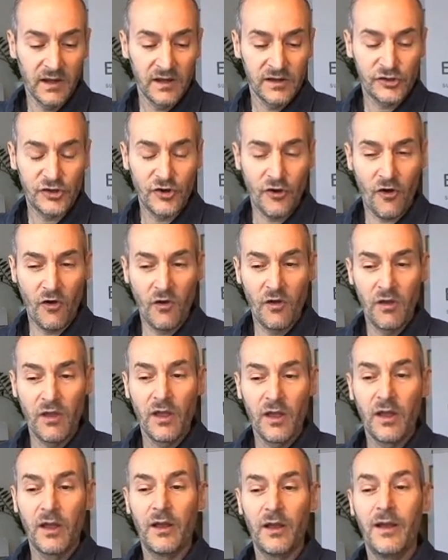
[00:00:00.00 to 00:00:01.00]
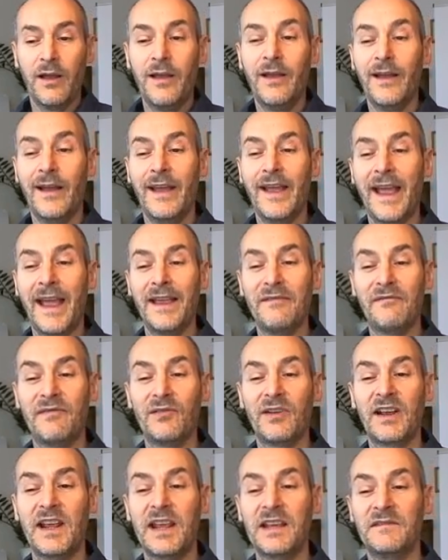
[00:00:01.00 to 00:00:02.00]
So if
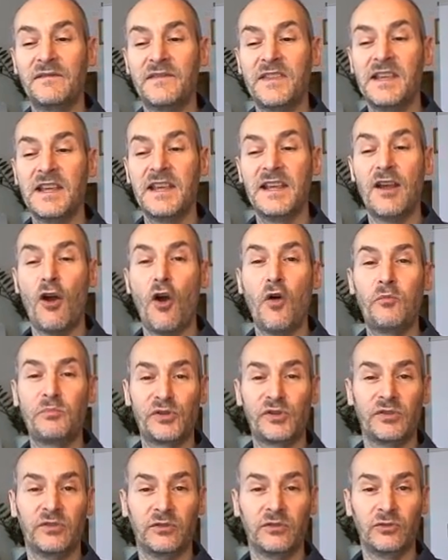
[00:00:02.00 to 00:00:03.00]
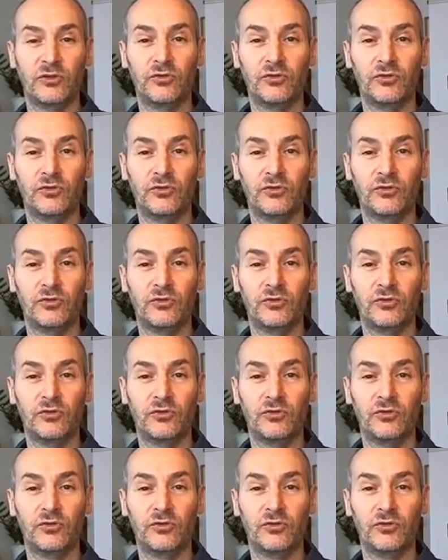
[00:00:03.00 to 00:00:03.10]
you give the option